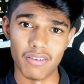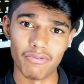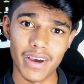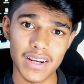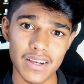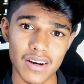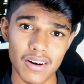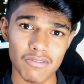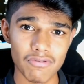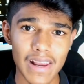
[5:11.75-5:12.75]
very
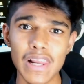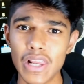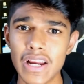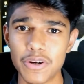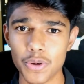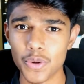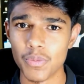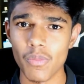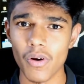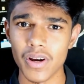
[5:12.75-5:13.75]
well lit
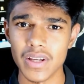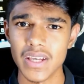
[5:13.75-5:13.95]
room or